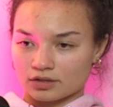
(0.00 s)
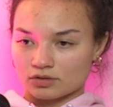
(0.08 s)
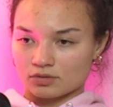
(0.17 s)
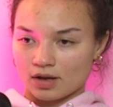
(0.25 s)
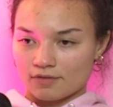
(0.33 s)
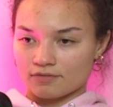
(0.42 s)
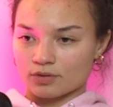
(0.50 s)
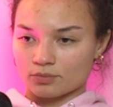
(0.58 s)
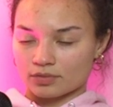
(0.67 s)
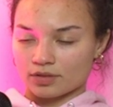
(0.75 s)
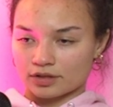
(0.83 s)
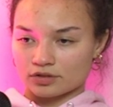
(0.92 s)
you have fun
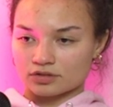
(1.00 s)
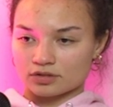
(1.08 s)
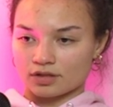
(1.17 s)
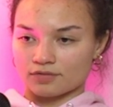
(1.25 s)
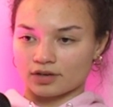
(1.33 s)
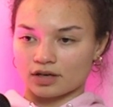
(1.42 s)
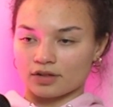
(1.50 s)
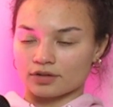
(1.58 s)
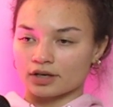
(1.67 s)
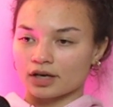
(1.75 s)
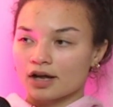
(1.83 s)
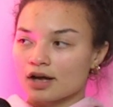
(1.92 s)
with like your significant
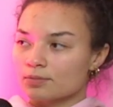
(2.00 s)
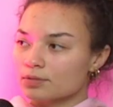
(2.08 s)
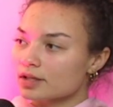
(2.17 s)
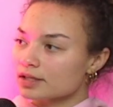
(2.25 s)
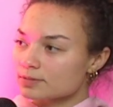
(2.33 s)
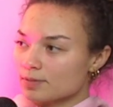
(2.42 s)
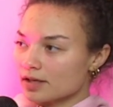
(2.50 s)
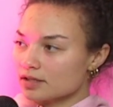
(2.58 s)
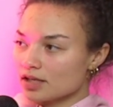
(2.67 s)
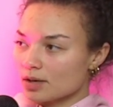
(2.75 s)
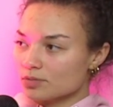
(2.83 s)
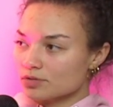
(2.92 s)
other, but like spending
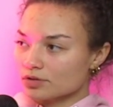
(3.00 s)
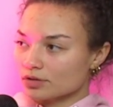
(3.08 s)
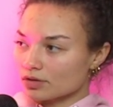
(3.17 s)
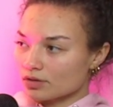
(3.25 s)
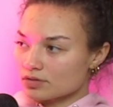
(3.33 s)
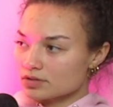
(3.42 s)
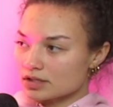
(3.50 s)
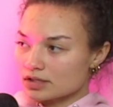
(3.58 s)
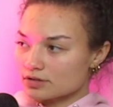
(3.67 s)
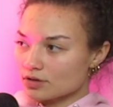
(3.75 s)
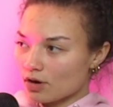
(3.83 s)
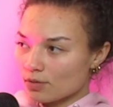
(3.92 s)
time with your girls
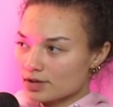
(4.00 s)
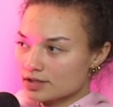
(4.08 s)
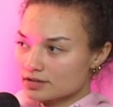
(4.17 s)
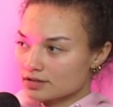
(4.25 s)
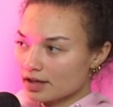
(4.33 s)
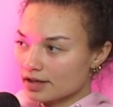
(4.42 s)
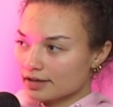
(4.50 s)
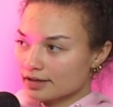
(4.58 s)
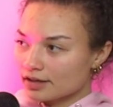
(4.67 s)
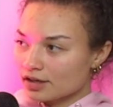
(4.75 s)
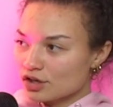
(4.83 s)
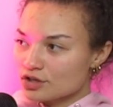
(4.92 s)
is always like
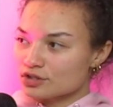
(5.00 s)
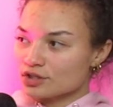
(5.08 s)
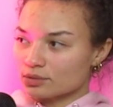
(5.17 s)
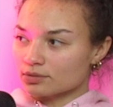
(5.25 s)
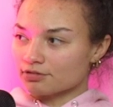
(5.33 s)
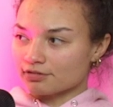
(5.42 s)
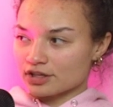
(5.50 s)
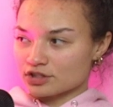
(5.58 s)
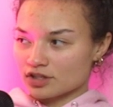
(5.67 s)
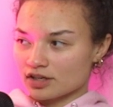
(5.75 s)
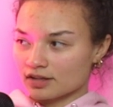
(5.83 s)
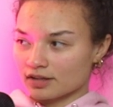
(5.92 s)
so
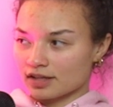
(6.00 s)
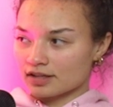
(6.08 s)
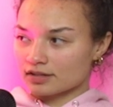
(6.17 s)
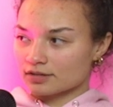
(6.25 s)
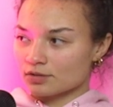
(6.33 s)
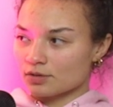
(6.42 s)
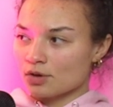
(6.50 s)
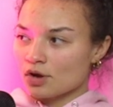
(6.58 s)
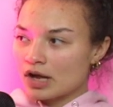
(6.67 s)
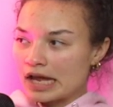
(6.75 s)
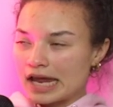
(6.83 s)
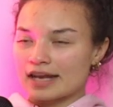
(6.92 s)
refreshing, like
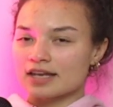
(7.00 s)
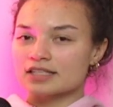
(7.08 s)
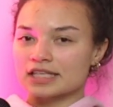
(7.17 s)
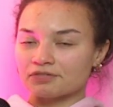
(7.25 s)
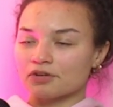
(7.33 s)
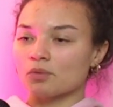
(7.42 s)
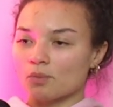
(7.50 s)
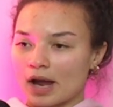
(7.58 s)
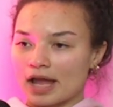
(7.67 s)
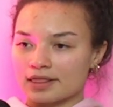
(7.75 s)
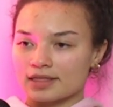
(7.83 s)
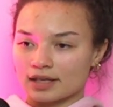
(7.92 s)
in a different
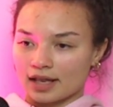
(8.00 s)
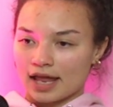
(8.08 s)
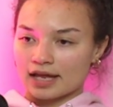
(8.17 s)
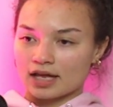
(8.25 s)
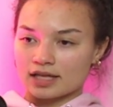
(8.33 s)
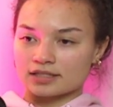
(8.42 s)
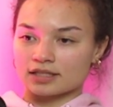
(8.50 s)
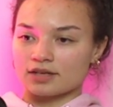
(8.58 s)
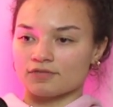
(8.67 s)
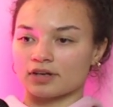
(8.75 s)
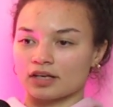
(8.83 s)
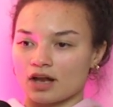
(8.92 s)
way than like a
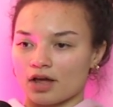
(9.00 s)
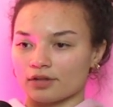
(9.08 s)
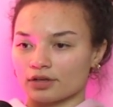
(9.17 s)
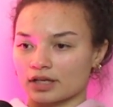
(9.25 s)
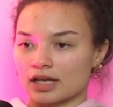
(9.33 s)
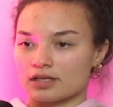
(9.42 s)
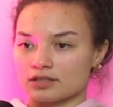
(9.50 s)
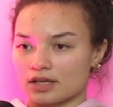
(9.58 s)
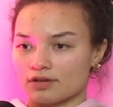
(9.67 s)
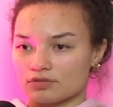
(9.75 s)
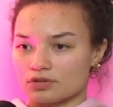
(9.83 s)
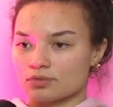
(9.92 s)
significant other can
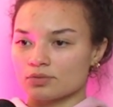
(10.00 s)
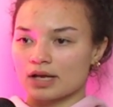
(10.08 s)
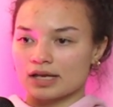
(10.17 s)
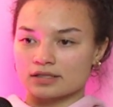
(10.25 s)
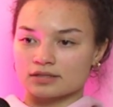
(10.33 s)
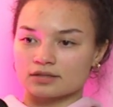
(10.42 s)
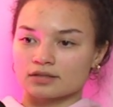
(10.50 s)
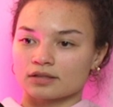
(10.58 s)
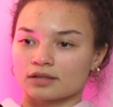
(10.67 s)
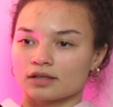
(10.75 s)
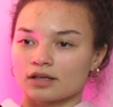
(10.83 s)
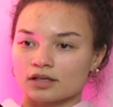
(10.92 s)
give you. It's
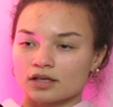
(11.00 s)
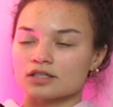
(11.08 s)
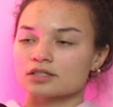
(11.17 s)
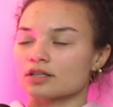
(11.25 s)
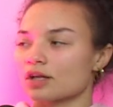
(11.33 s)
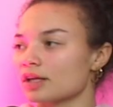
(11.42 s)
because